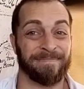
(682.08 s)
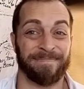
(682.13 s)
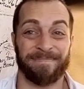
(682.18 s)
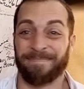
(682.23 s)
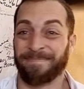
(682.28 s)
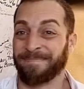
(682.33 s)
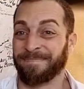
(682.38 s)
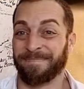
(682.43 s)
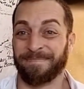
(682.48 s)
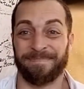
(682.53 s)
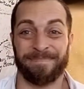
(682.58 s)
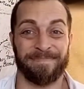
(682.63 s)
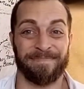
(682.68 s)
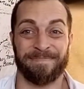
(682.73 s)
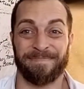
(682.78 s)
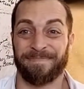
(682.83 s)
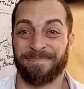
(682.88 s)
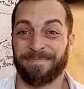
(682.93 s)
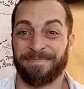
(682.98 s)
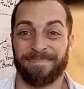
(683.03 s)
Mm-mm.
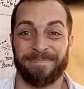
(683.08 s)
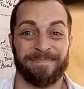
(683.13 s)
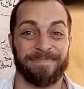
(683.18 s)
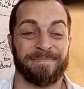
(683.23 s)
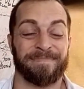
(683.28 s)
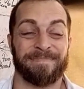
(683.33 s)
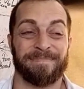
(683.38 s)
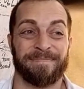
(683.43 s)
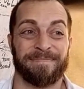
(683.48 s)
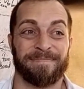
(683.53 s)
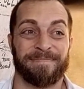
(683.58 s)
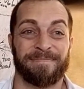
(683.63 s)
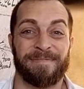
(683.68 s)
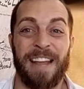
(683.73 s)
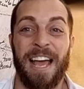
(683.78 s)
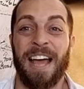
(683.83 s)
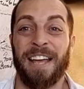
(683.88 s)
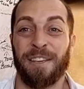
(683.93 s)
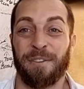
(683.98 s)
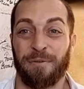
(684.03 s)

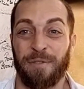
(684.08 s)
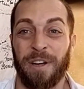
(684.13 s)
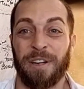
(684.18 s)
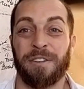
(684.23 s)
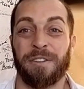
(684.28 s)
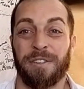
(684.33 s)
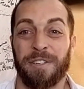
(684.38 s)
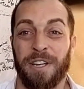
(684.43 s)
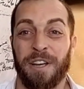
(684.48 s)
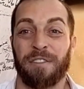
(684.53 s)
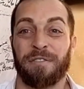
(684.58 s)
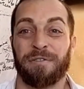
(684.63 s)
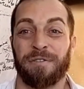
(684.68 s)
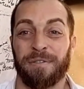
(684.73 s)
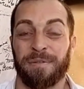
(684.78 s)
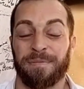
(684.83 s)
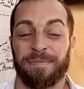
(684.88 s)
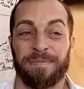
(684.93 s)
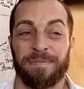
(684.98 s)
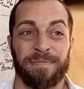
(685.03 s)
Nah, you fucked yourself.
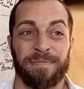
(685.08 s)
